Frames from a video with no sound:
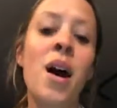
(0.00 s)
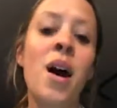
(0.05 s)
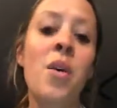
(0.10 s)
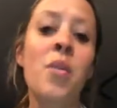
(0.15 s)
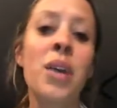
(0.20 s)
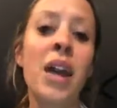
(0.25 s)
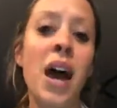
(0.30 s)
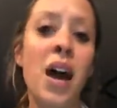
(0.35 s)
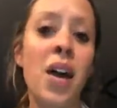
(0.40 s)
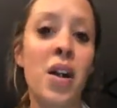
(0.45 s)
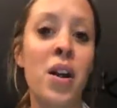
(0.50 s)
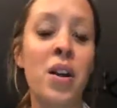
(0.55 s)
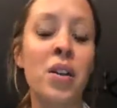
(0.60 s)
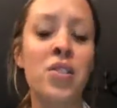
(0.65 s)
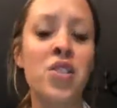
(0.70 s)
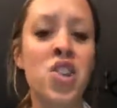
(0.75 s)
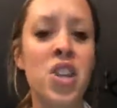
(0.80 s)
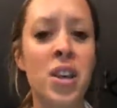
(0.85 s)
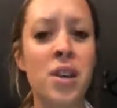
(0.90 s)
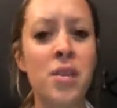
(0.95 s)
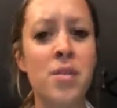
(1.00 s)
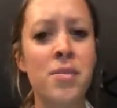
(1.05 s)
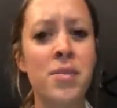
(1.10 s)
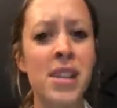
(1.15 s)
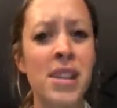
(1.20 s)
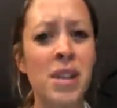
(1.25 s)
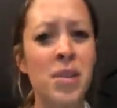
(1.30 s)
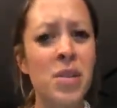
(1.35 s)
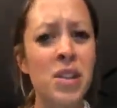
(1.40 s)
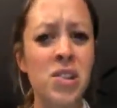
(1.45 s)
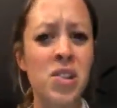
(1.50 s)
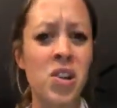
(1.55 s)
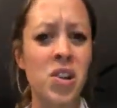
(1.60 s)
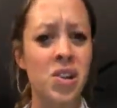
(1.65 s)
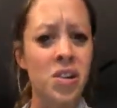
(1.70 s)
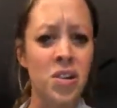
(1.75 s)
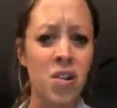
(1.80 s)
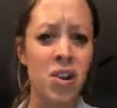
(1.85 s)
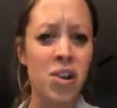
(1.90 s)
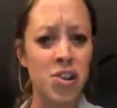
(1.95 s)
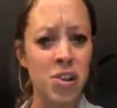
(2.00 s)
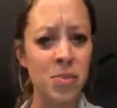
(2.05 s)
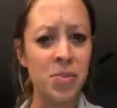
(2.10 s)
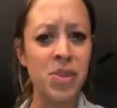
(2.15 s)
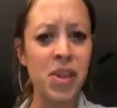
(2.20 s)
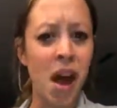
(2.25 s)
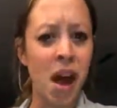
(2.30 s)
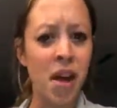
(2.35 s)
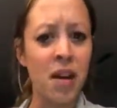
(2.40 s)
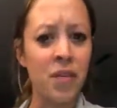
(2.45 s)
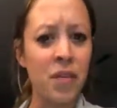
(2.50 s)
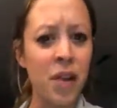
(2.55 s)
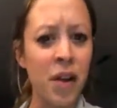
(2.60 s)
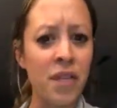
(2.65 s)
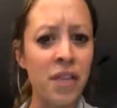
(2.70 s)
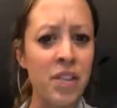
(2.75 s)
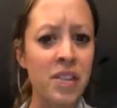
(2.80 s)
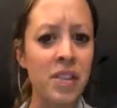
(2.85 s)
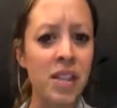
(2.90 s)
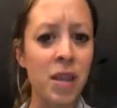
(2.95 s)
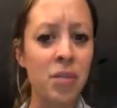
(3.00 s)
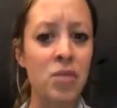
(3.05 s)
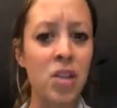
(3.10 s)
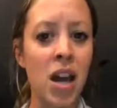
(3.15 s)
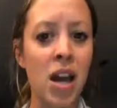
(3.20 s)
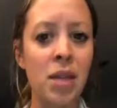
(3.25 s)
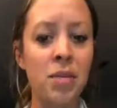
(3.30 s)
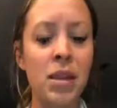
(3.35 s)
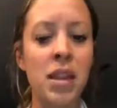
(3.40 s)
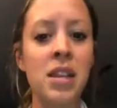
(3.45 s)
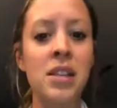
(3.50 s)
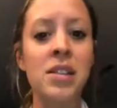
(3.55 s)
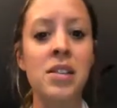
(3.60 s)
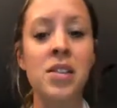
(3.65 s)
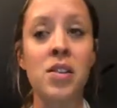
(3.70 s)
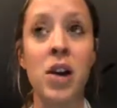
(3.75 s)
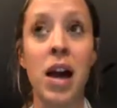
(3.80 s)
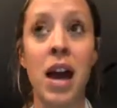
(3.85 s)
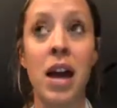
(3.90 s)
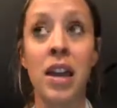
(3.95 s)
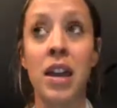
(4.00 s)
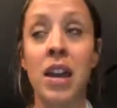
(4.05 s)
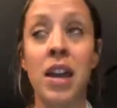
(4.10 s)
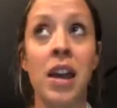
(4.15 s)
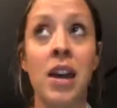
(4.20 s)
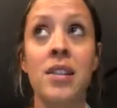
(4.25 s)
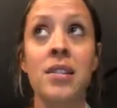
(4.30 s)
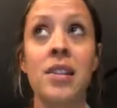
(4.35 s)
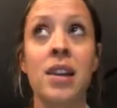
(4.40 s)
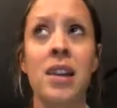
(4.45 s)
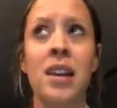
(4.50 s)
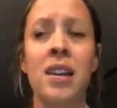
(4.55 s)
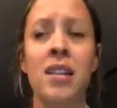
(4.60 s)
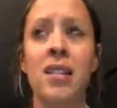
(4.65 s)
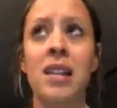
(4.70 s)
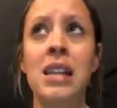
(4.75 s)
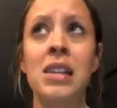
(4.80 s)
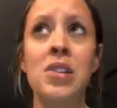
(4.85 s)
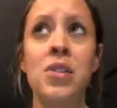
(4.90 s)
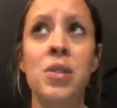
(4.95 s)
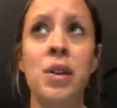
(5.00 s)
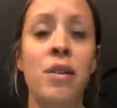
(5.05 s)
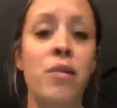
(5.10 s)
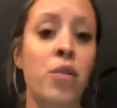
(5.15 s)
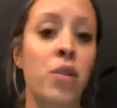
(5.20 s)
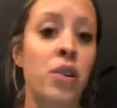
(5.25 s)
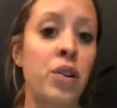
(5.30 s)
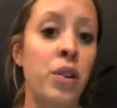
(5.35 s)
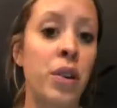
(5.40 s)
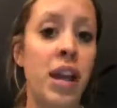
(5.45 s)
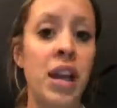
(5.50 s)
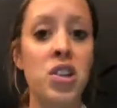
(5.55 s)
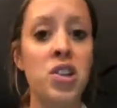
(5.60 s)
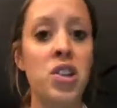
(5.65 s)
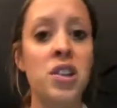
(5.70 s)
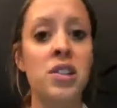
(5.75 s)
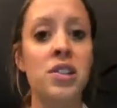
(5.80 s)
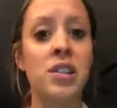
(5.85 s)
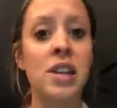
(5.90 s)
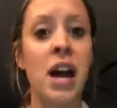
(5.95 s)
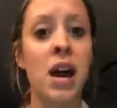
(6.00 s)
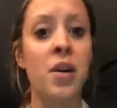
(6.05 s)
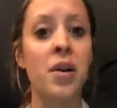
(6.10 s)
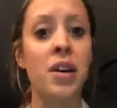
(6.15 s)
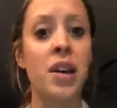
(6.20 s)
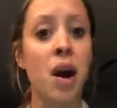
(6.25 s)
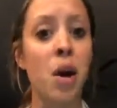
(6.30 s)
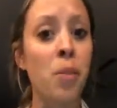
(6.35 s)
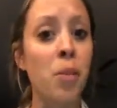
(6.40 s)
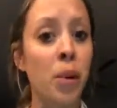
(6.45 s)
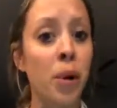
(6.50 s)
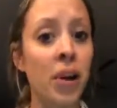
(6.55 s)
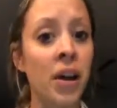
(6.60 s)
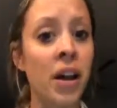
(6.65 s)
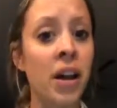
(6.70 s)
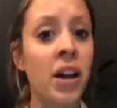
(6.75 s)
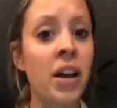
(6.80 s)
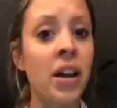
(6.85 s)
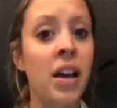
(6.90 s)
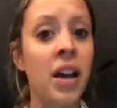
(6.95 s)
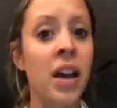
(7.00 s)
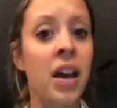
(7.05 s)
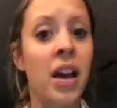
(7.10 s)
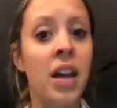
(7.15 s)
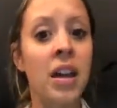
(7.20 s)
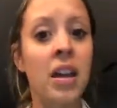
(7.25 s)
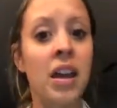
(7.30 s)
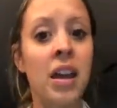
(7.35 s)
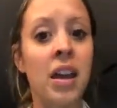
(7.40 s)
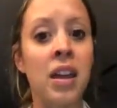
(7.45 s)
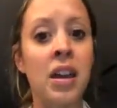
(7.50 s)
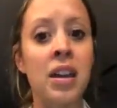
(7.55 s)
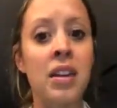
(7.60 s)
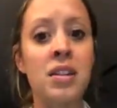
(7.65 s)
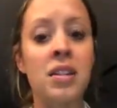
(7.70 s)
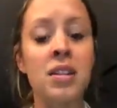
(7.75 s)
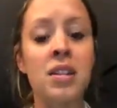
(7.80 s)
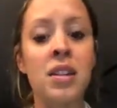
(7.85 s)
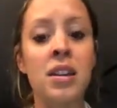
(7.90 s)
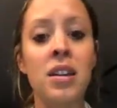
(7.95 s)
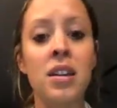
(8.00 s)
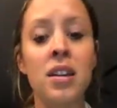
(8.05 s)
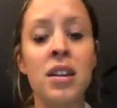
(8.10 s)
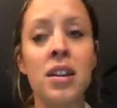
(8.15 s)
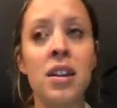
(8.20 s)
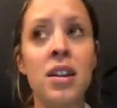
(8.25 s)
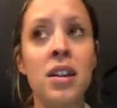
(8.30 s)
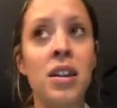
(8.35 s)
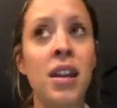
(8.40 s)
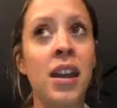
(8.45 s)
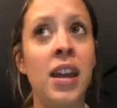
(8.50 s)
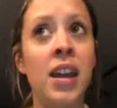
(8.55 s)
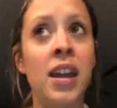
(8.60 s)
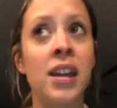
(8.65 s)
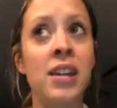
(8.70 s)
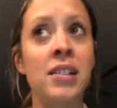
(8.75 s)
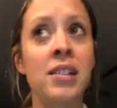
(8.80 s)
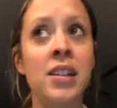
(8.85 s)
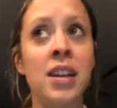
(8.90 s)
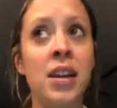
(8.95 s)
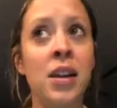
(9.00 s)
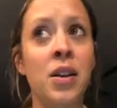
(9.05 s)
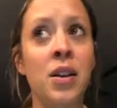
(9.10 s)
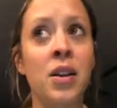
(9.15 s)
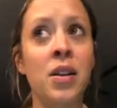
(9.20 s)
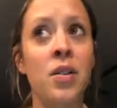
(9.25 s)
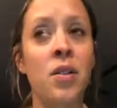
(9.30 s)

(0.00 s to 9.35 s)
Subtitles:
We had our gyms, I think we started our gyms kind of around the same time. He has at least 3 or 4 locations now in Alberta, and he is like